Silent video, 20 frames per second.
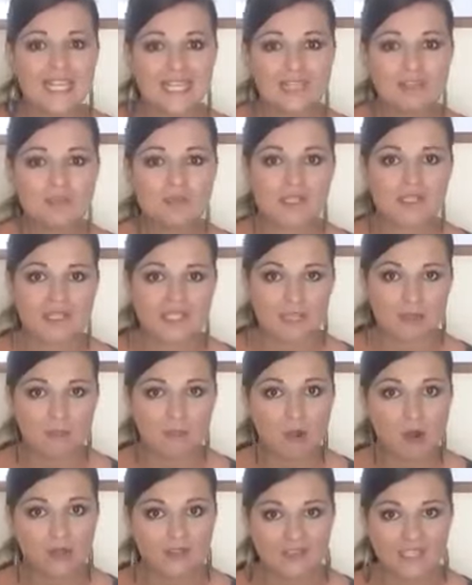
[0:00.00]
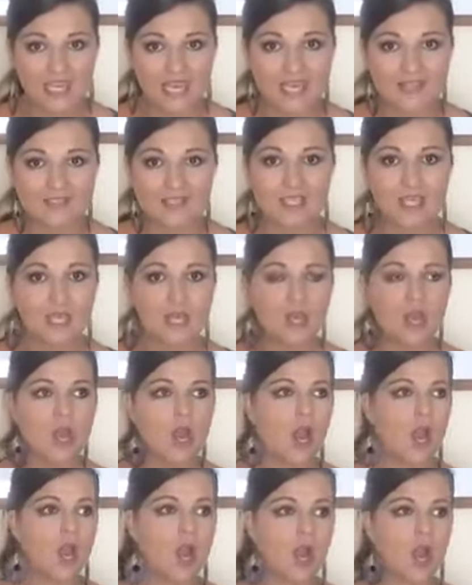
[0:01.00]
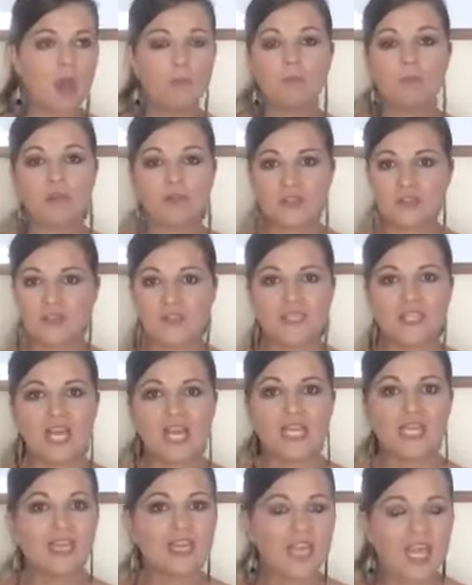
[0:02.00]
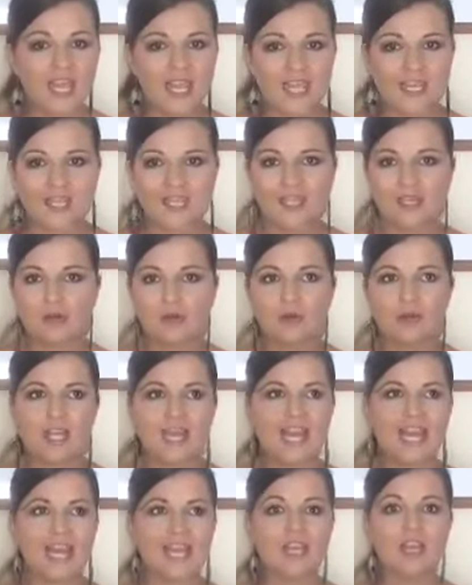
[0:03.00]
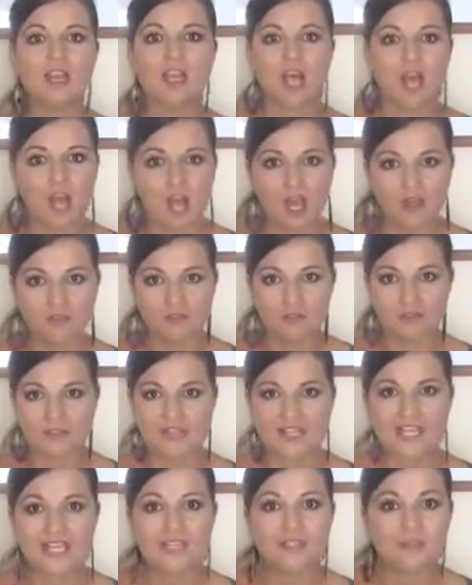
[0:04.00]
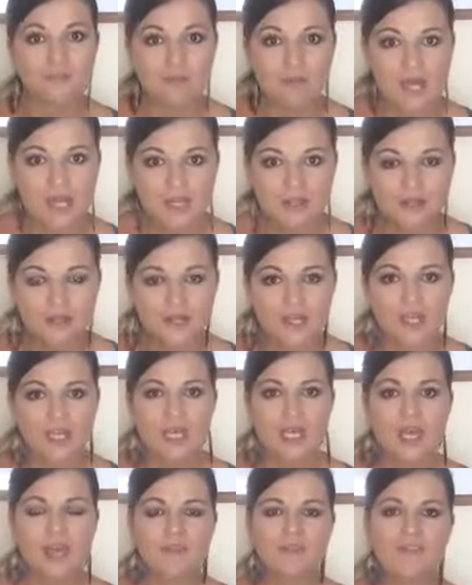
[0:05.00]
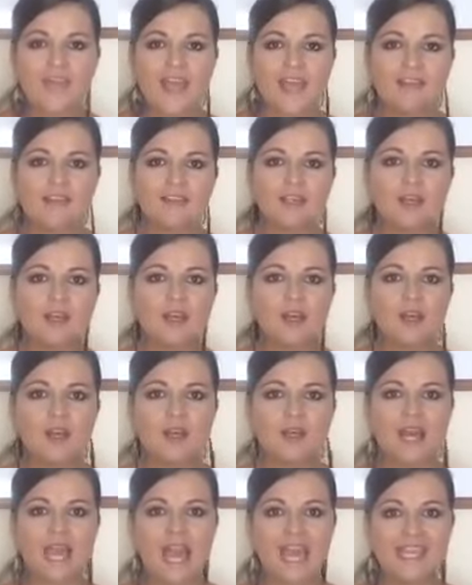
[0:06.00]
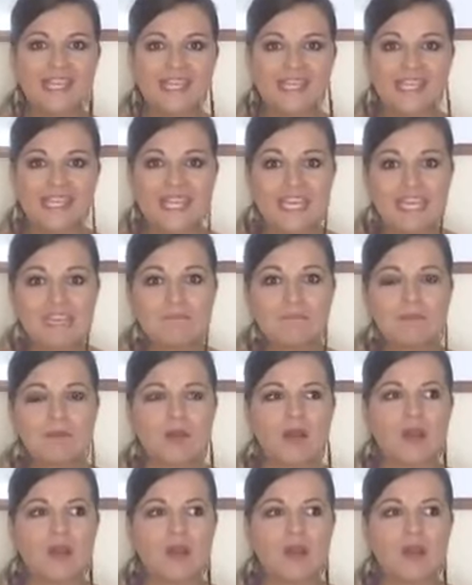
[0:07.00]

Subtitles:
interesting podcast, a person I like or I love or I admire, then I keep